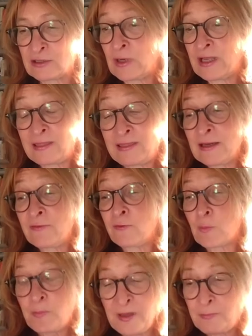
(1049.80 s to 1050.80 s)
so I
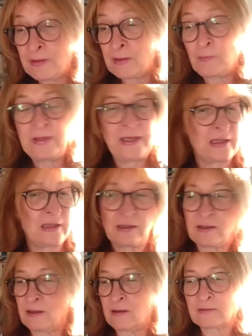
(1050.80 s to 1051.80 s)
think for people, be
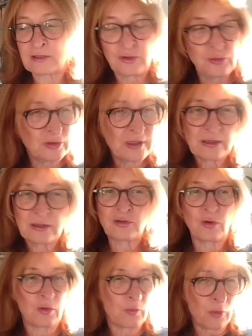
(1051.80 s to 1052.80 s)
it
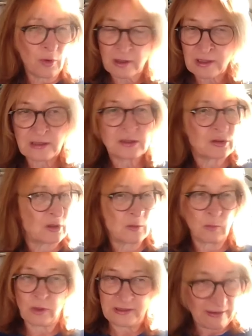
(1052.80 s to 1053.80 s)
students or workers
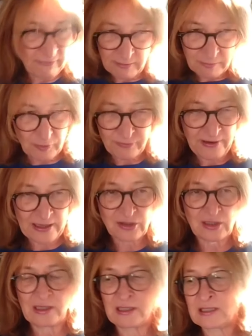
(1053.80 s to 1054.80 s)
or whatever,
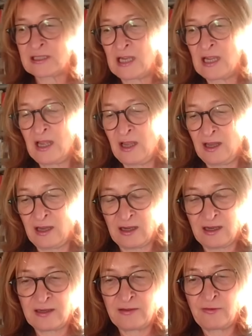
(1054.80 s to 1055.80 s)
professionals,
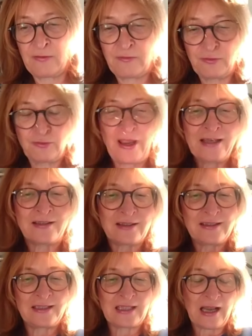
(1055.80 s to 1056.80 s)
to
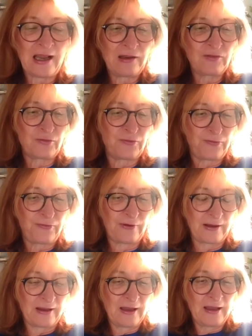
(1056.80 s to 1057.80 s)
enter this kind of
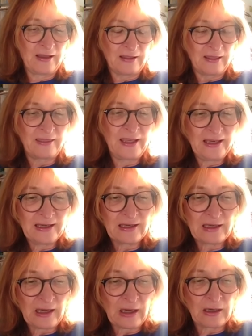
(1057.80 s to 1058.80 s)

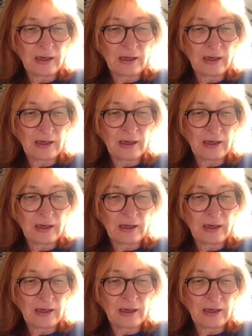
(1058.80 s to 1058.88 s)
thing,